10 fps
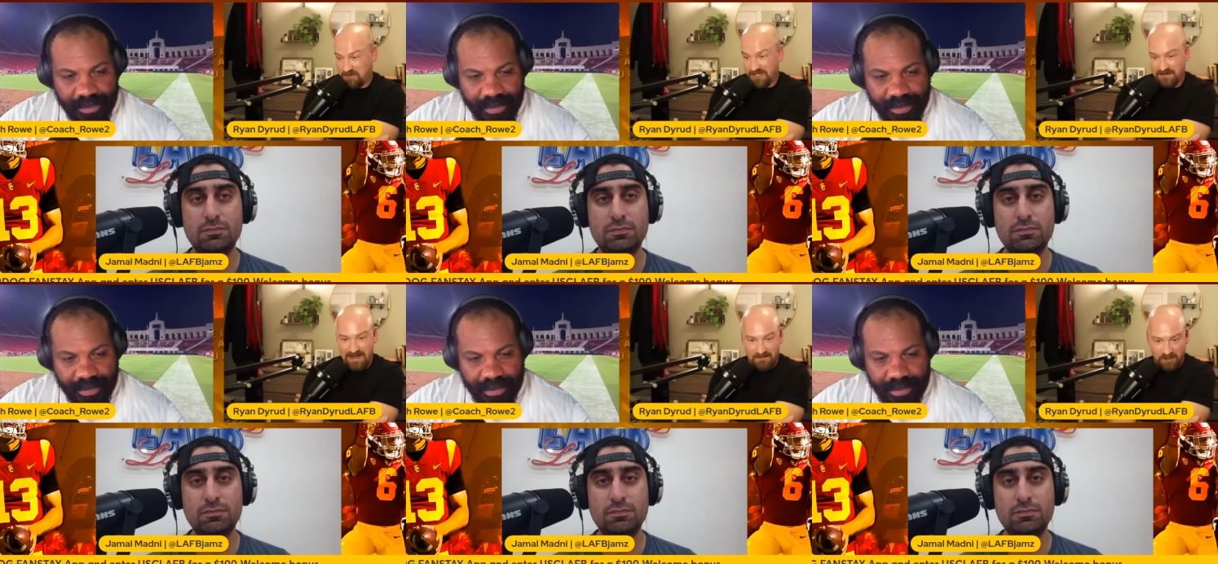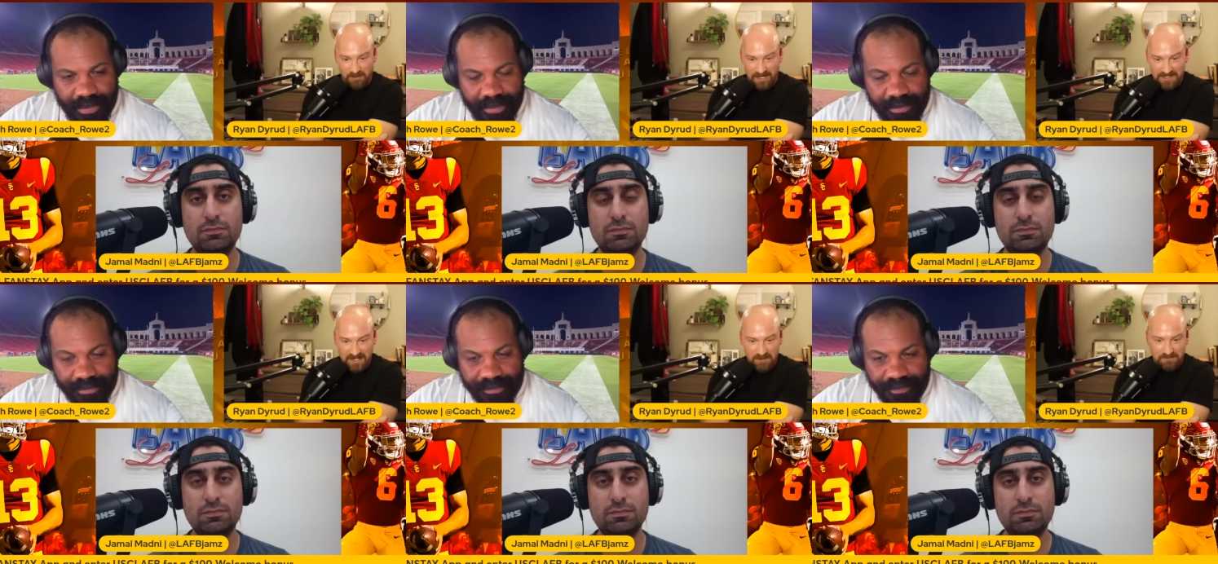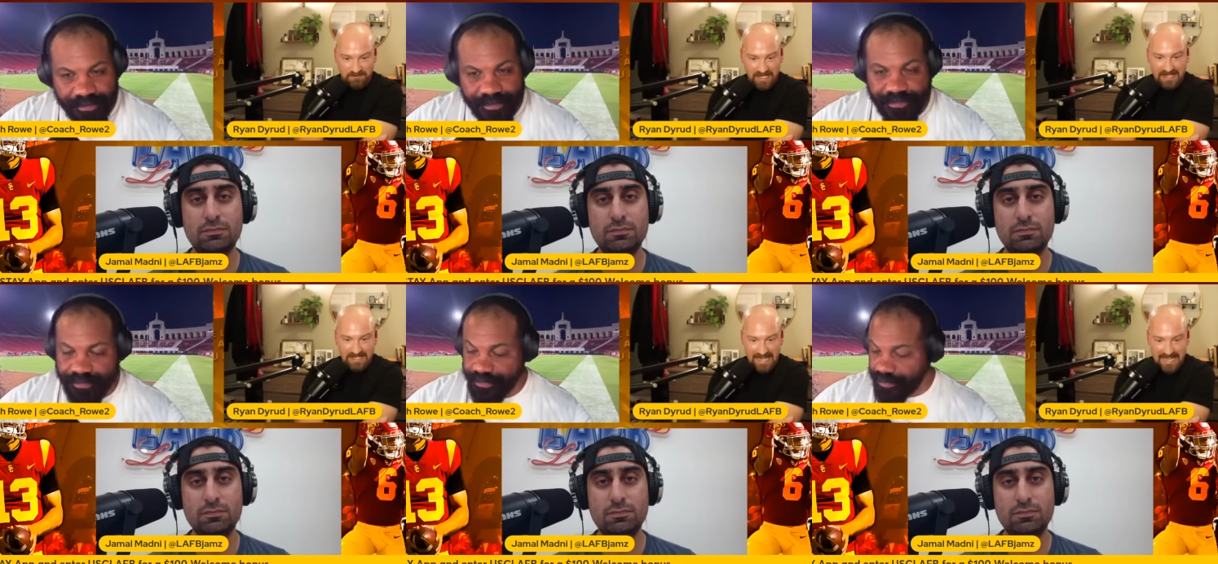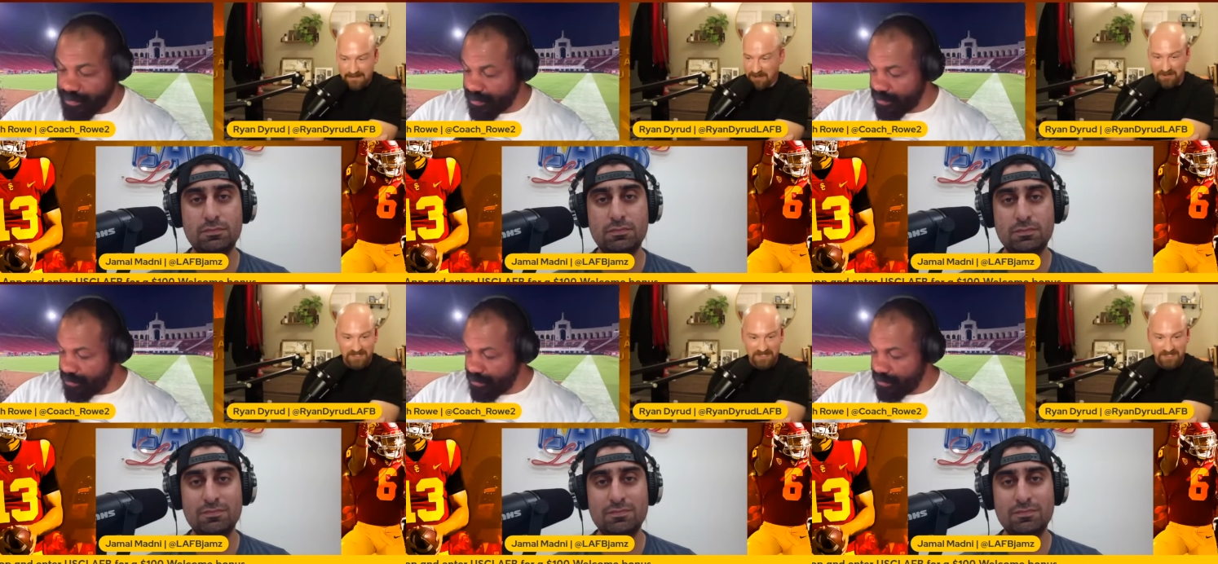Speaker 1: like, man, Miller Moss never played a game, and all of